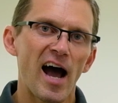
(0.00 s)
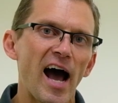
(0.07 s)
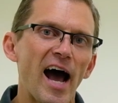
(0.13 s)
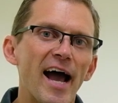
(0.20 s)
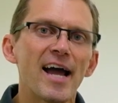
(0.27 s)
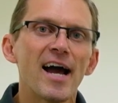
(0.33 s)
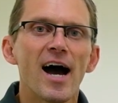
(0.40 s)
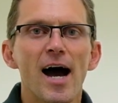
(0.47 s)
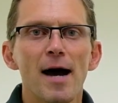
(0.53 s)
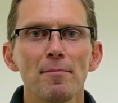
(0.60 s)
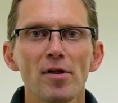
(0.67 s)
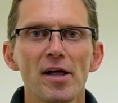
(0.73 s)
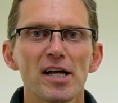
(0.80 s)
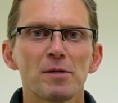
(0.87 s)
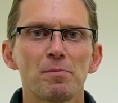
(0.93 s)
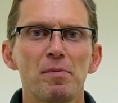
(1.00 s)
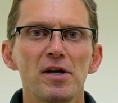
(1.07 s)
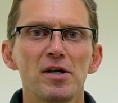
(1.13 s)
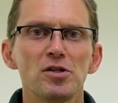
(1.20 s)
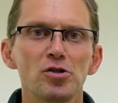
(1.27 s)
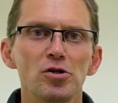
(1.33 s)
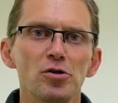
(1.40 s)
Hi, I'm Lake
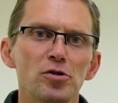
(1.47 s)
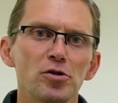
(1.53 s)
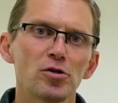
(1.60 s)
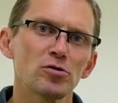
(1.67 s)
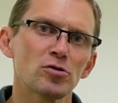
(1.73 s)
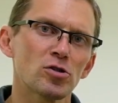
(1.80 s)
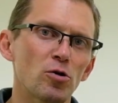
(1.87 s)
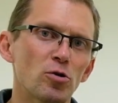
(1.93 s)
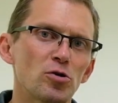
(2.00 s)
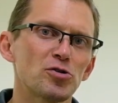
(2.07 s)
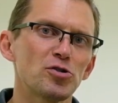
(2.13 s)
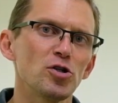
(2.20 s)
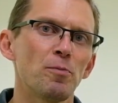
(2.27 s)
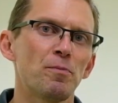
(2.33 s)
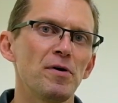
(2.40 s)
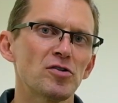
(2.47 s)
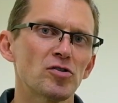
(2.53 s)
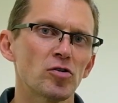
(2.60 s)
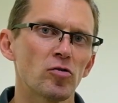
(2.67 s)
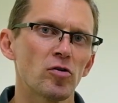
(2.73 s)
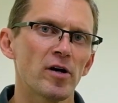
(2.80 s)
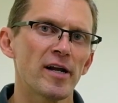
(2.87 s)
Speed Jr., Total Seal
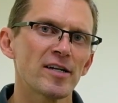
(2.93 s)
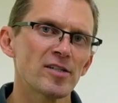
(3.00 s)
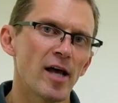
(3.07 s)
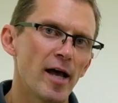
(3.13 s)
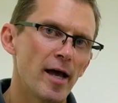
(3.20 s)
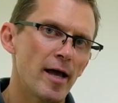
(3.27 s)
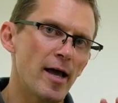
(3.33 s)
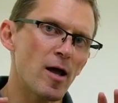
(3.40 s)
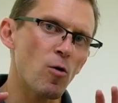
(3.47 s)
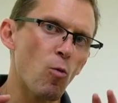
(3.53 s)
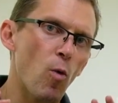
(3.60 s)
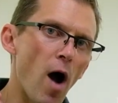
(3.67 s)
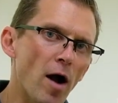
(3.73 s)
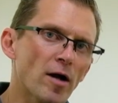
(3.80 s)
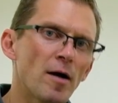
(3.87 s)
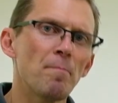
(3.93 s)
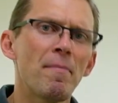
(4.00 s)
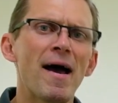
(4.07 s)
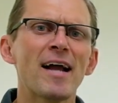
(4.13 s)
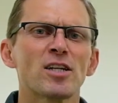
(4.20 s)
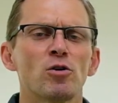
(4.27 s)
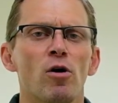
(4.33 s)
Piston Rings, and welcome
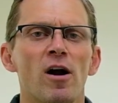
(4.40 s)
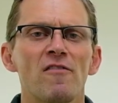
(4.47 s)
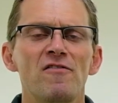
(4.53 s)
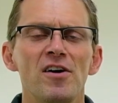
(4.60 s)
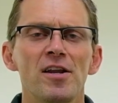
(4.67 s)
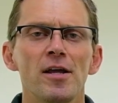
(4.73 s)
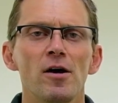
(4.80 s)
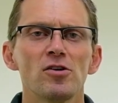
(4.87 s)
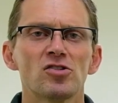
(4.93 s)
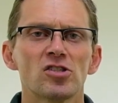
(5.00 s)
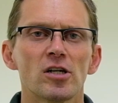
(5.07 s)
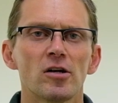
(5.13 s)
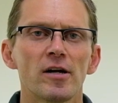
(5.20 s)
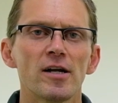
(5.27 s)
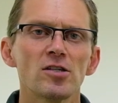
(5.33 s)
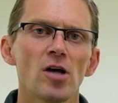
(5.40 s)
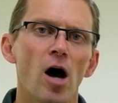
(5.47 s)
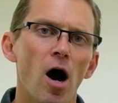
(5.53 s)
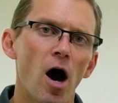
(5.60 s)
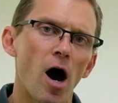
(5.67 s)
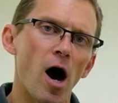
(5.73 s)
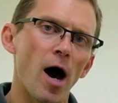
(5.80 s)
back to our video series
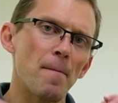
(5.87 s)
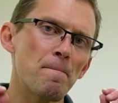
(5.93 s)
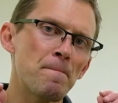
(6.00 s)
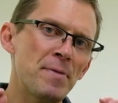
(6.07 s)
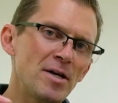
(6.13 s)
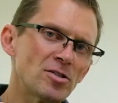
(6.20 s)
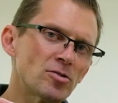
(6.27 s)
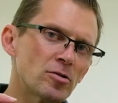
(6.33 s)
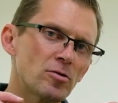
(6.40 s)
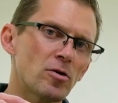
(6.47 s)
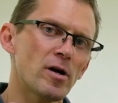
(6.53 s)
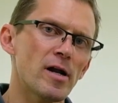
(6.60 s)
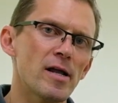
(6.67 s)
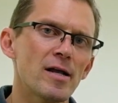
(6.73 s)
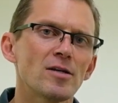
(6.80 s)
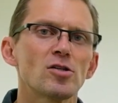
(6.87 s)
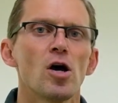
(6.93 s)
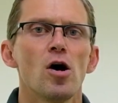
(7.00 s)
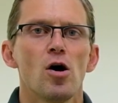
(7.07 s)
on Piston Rings